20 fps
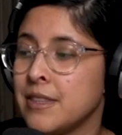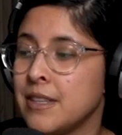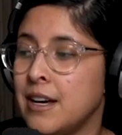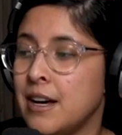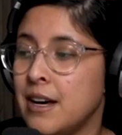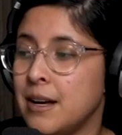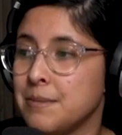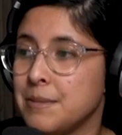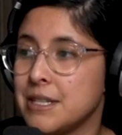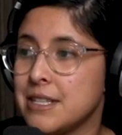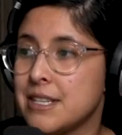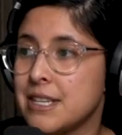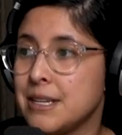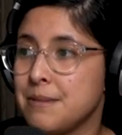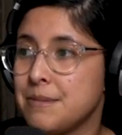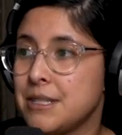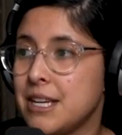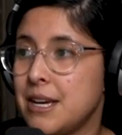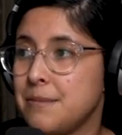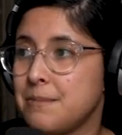Um, the
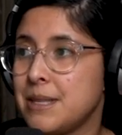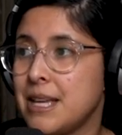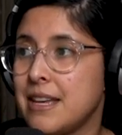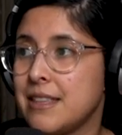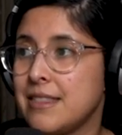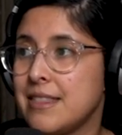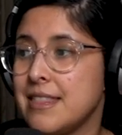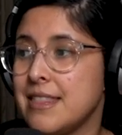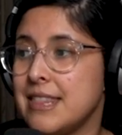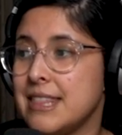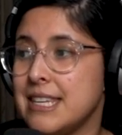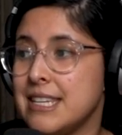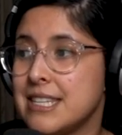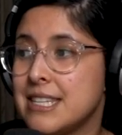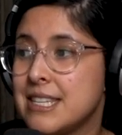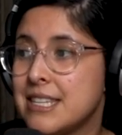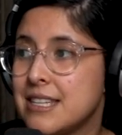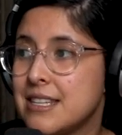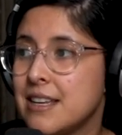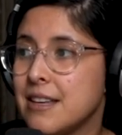skin type that
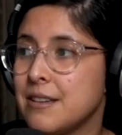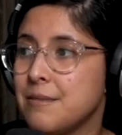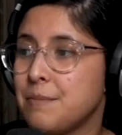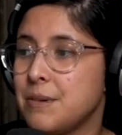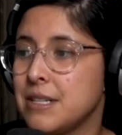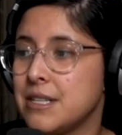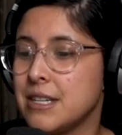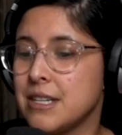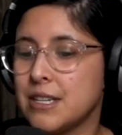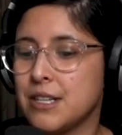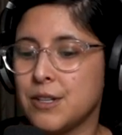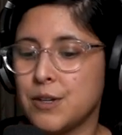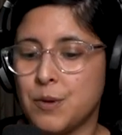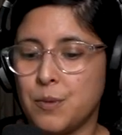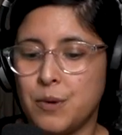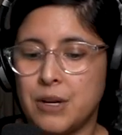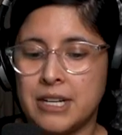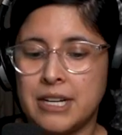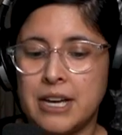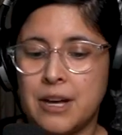this particular
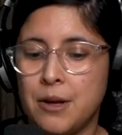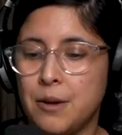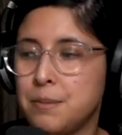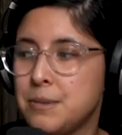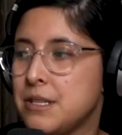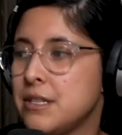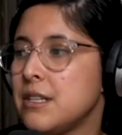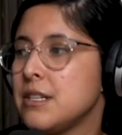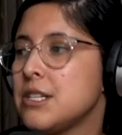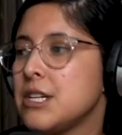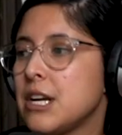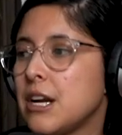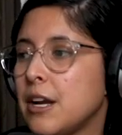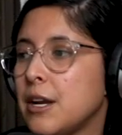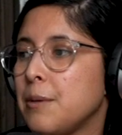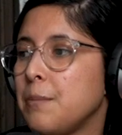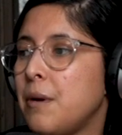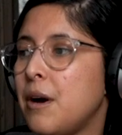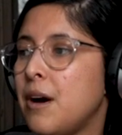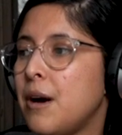one helps, the
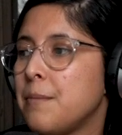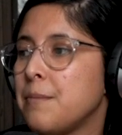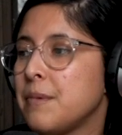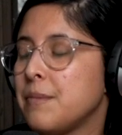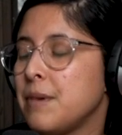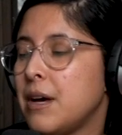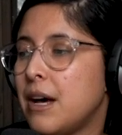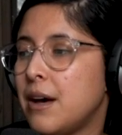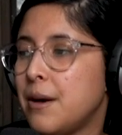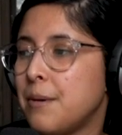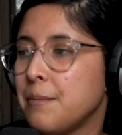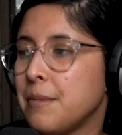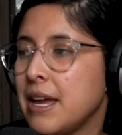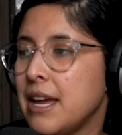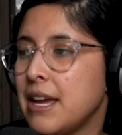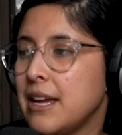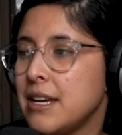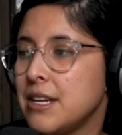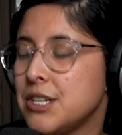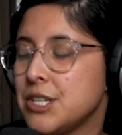Cherry Bomb um,
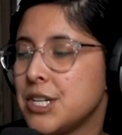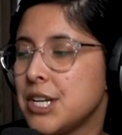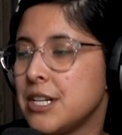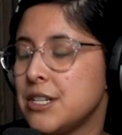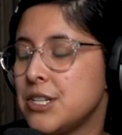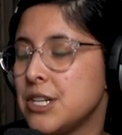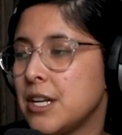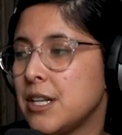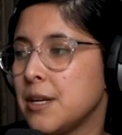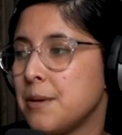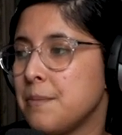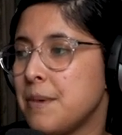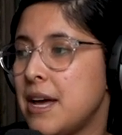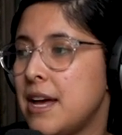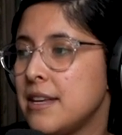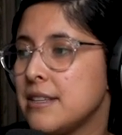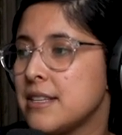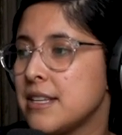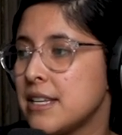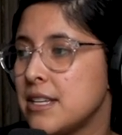AHA Jelly
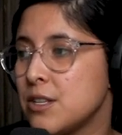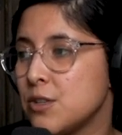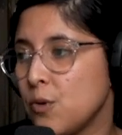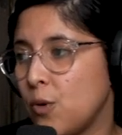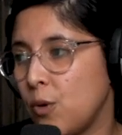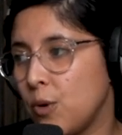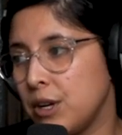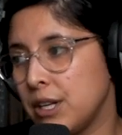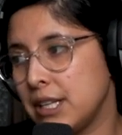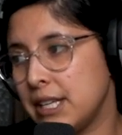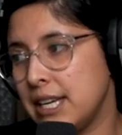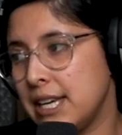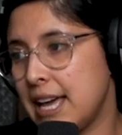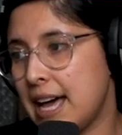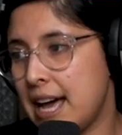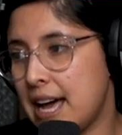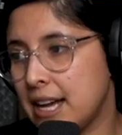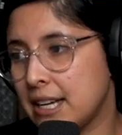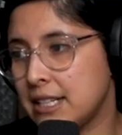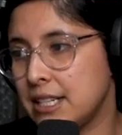Mask, is oily,
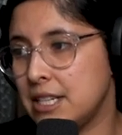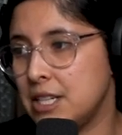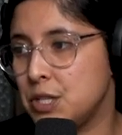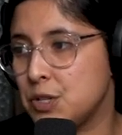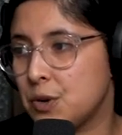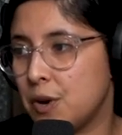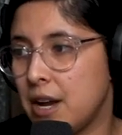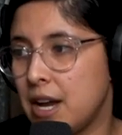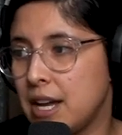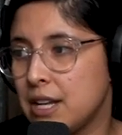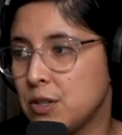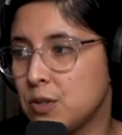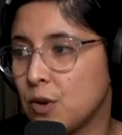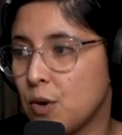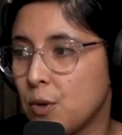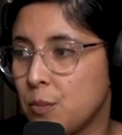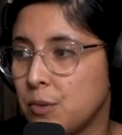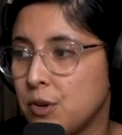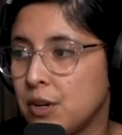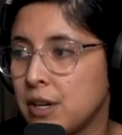acne, dry,
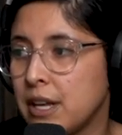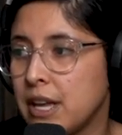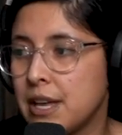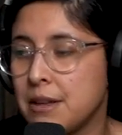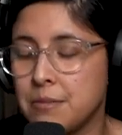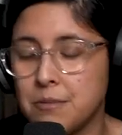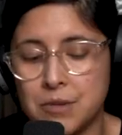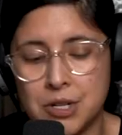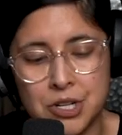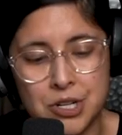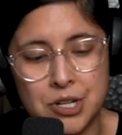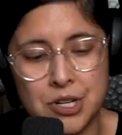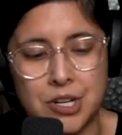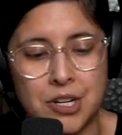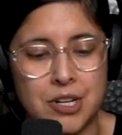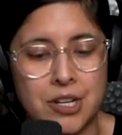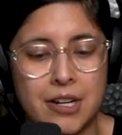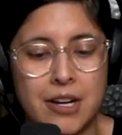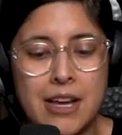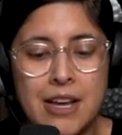normal, and
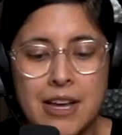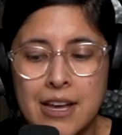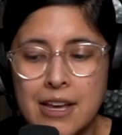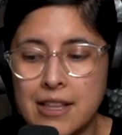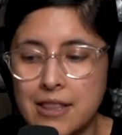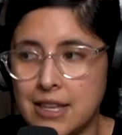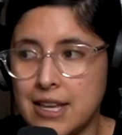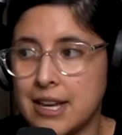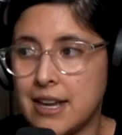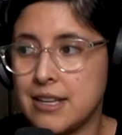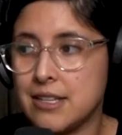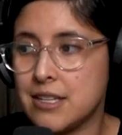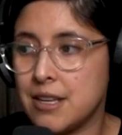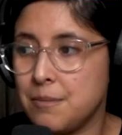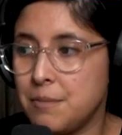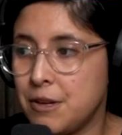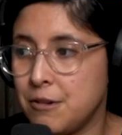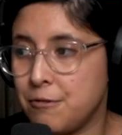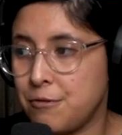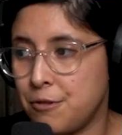mature. Like I
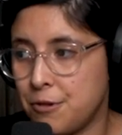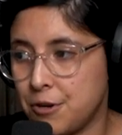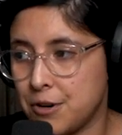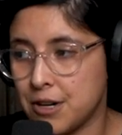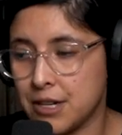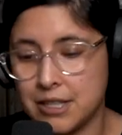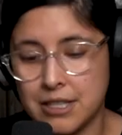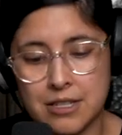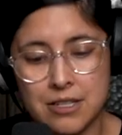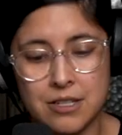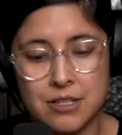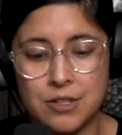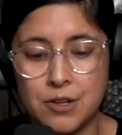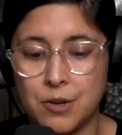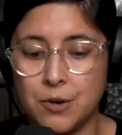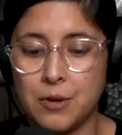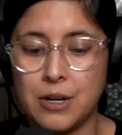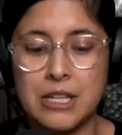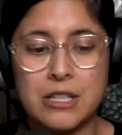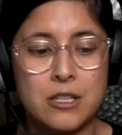said before, this is a
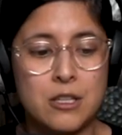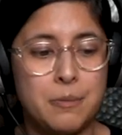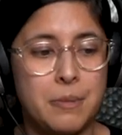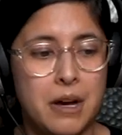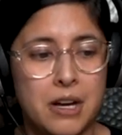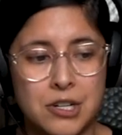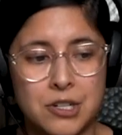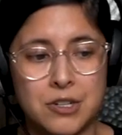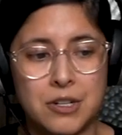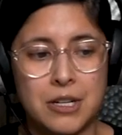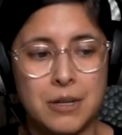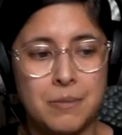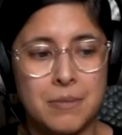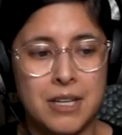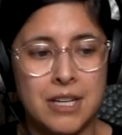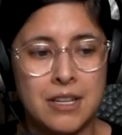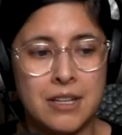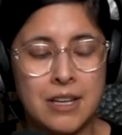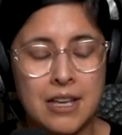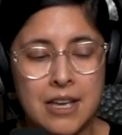great spot
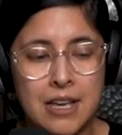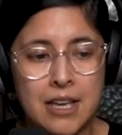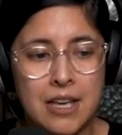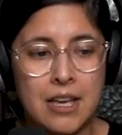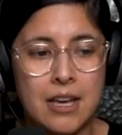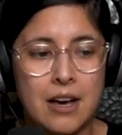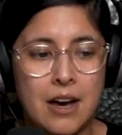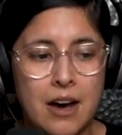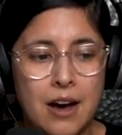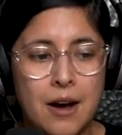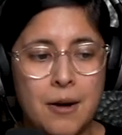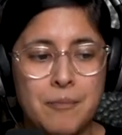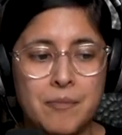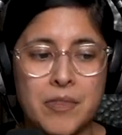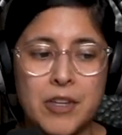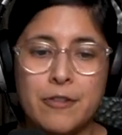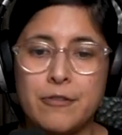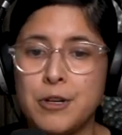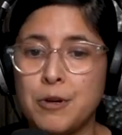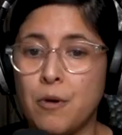treatment. Um,
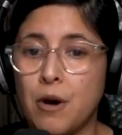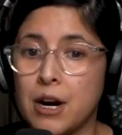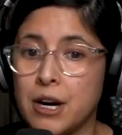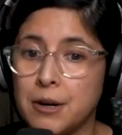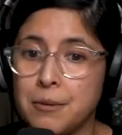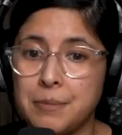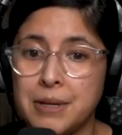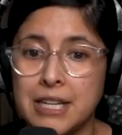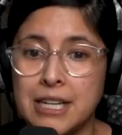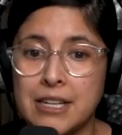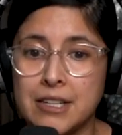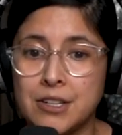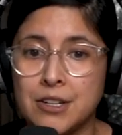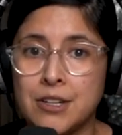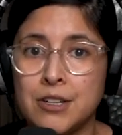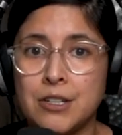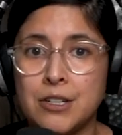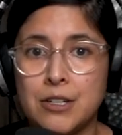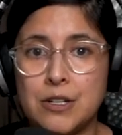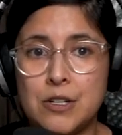if you are a beginner
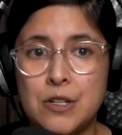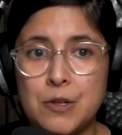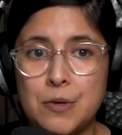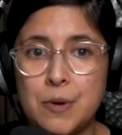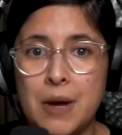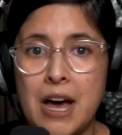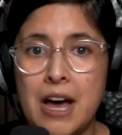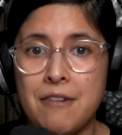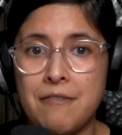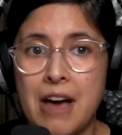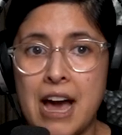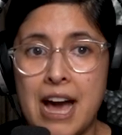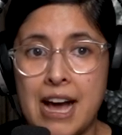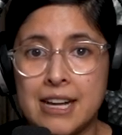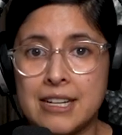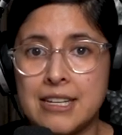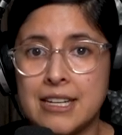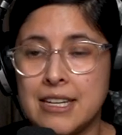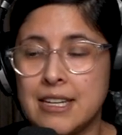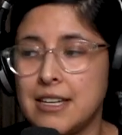and you do have
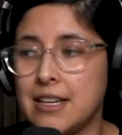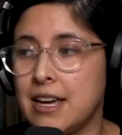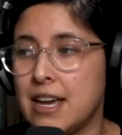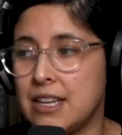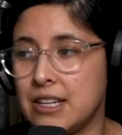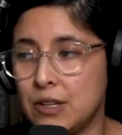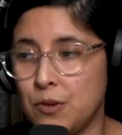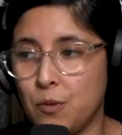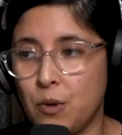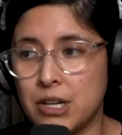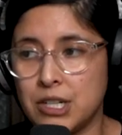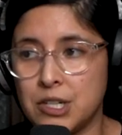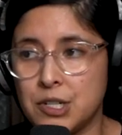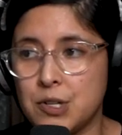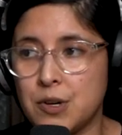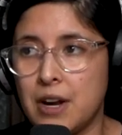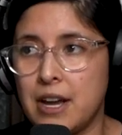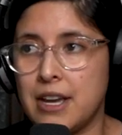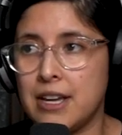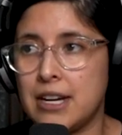acne and you want to
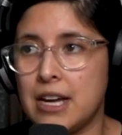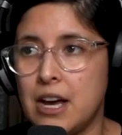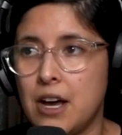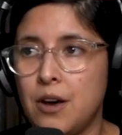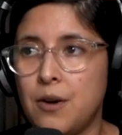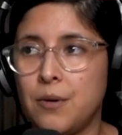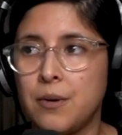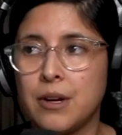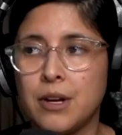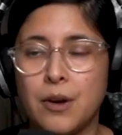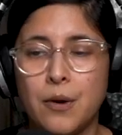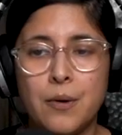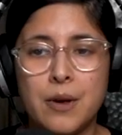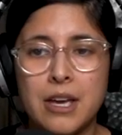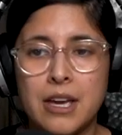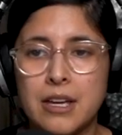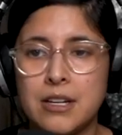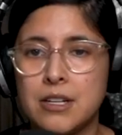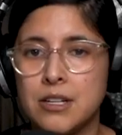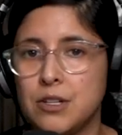try it out, go
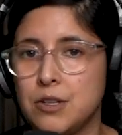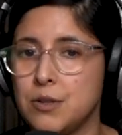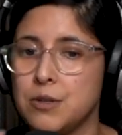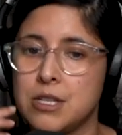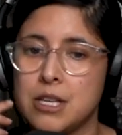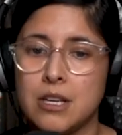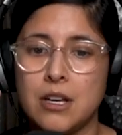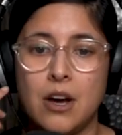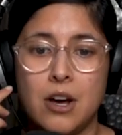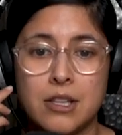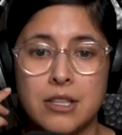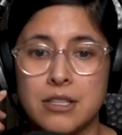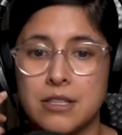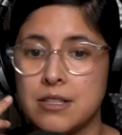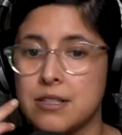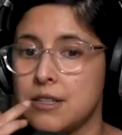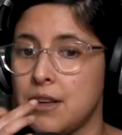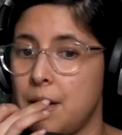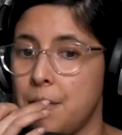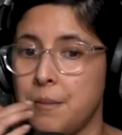ahead and use it on
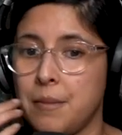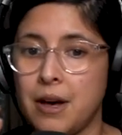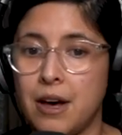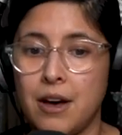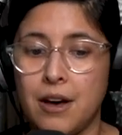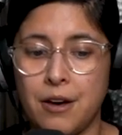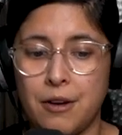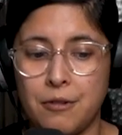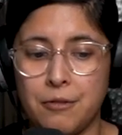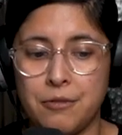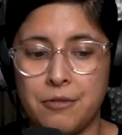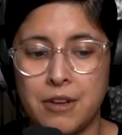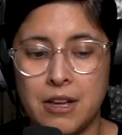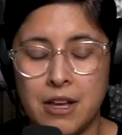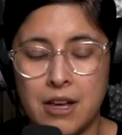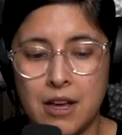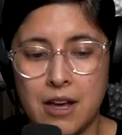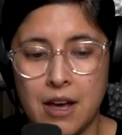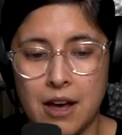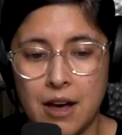some of
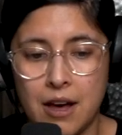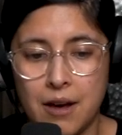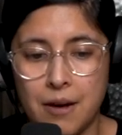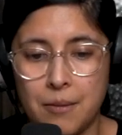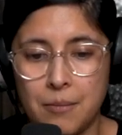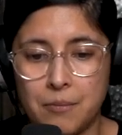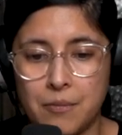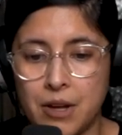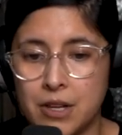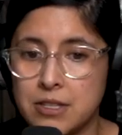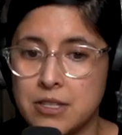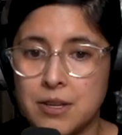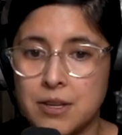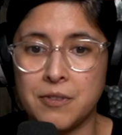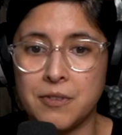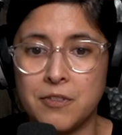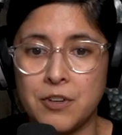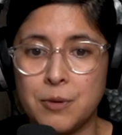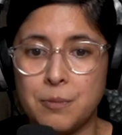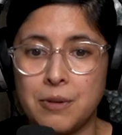um, on
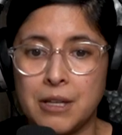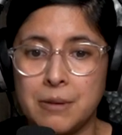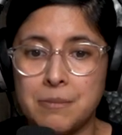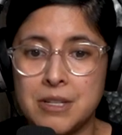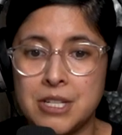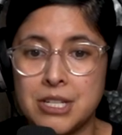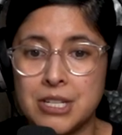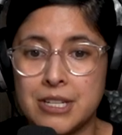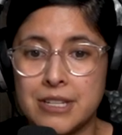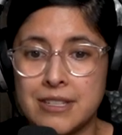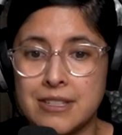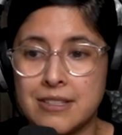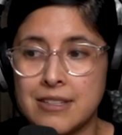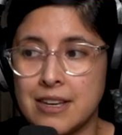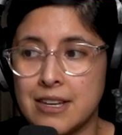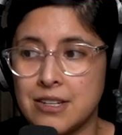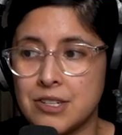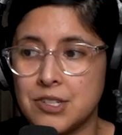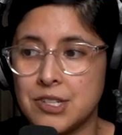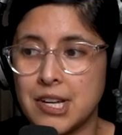of your blemishes
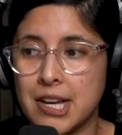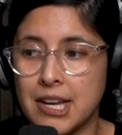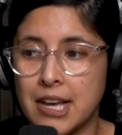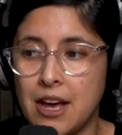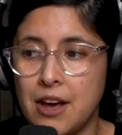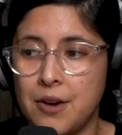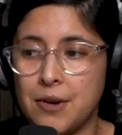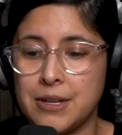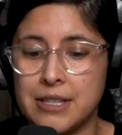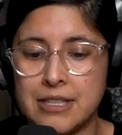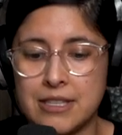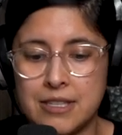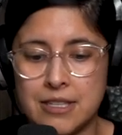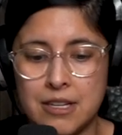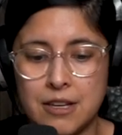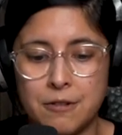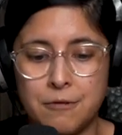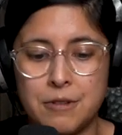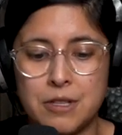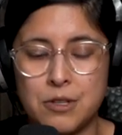and check out and
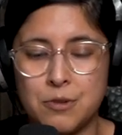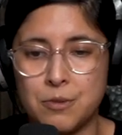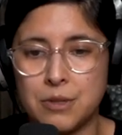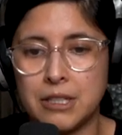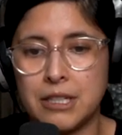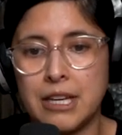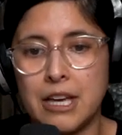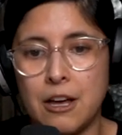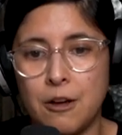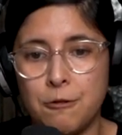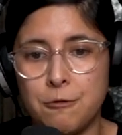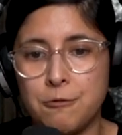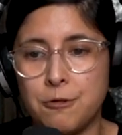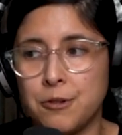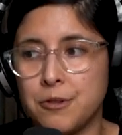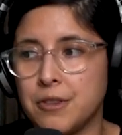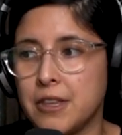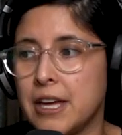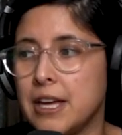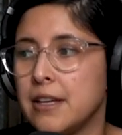see if it's really
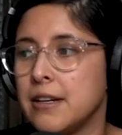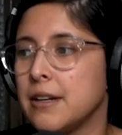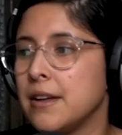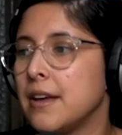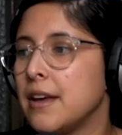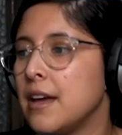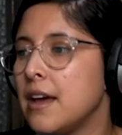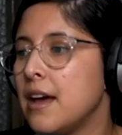helpful then.